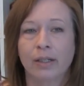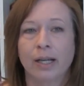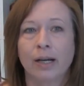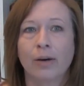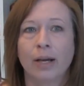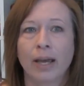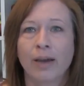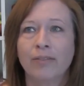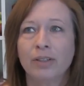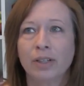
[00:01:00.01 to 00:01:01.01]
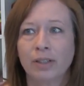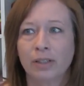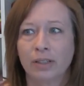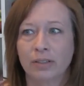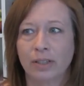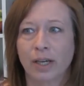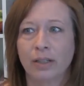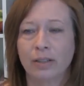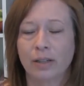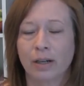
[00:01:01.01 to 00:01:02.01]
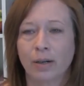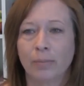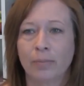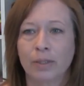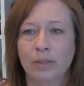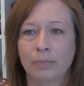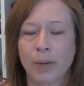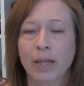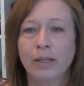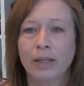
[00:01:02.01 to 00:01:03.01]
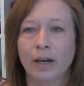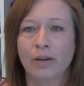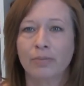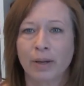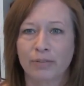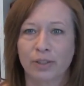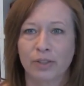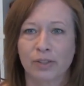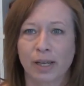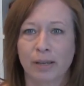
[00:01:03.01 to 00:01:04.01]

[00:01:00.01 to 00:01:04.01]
Now, I haven't done this yet. The spelling of my first